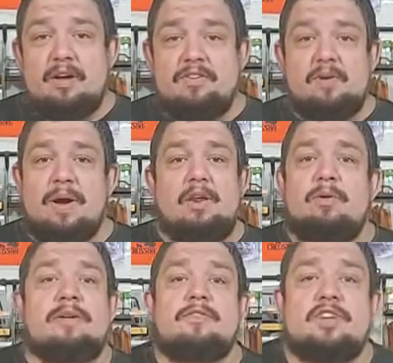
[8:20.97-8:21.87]
So I
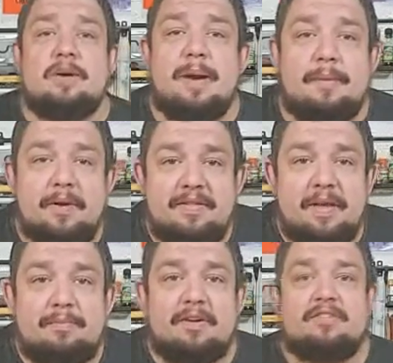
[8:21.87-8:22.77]
don't give a shit about
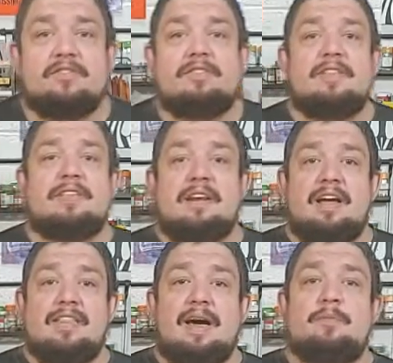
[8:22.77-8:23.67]
birthday presents or anything
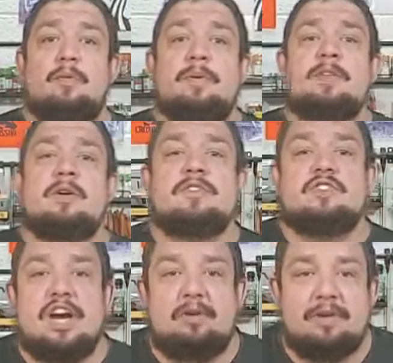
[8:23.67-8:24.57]
like that, but we've been doing the
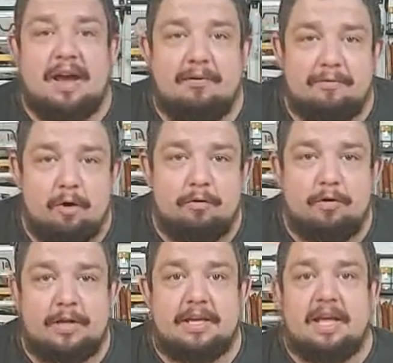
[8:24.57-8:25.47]
channel now for
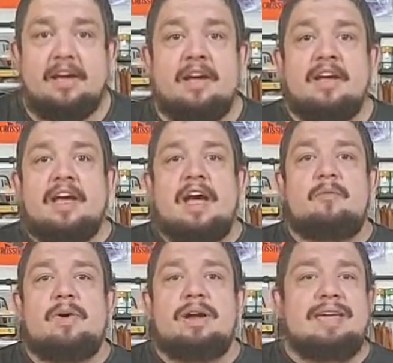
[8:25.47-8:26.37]
over a year,
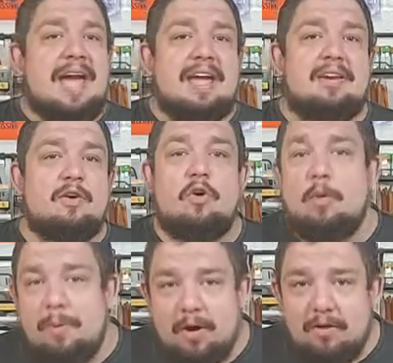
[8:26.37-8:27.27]
and we're getting
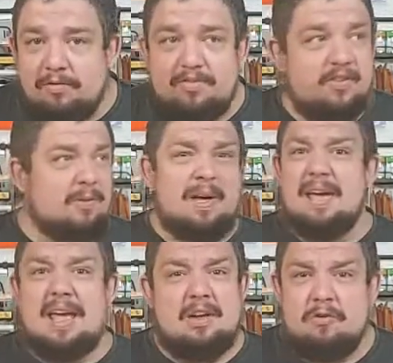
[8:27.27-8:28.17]
up on to
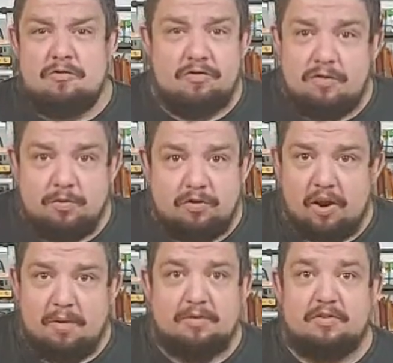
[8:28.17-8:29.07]
like 800
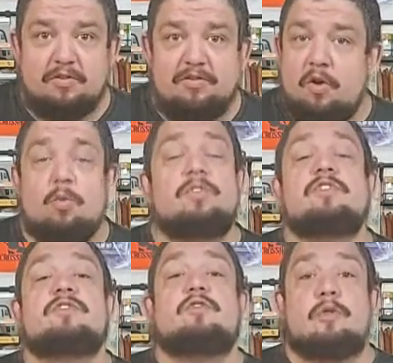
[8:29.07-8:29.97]
subscribers or so, which
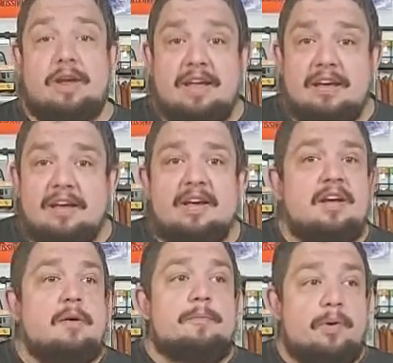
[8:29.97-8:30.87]
is great.
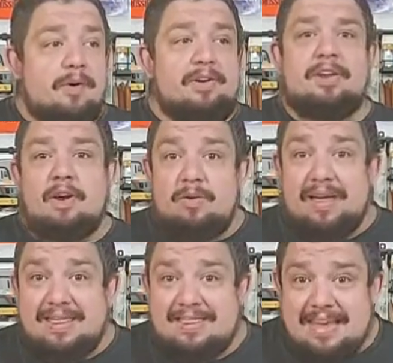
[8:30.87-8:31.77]
But you know,
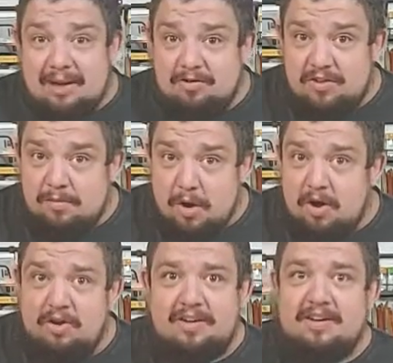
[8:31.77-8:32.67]
that 1,000
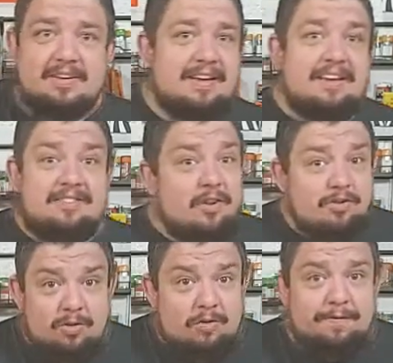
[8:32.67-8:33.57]
mark is
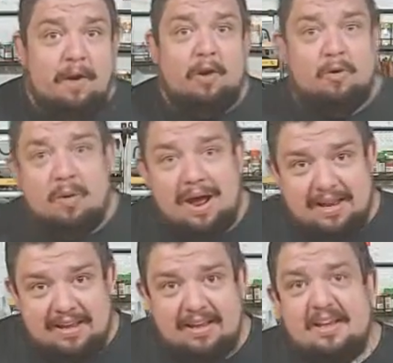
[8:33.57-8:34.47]
not too far away.